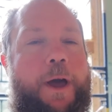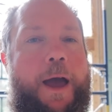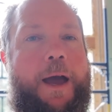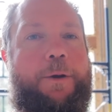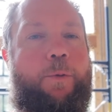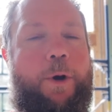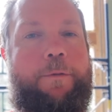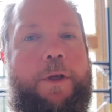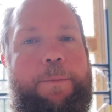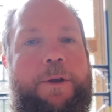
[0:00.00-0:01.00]
and one
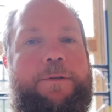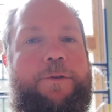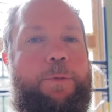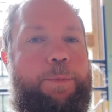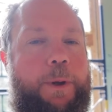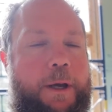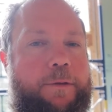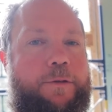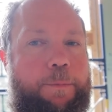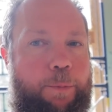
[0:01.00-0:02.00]
of them is to get
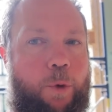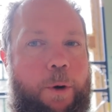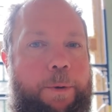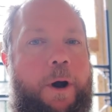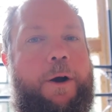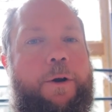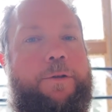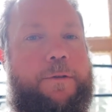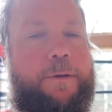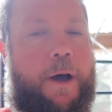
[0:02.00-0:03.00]
some more
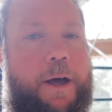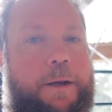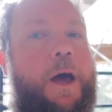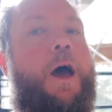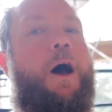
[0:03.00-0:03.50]
progress done